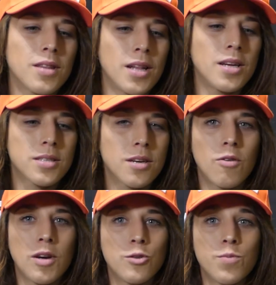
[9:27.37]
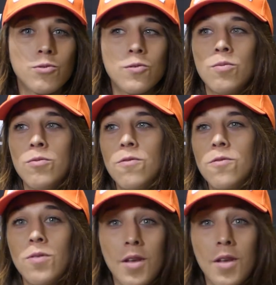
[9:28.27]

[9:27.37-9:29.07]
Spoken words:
10 years ago, I supposed to move to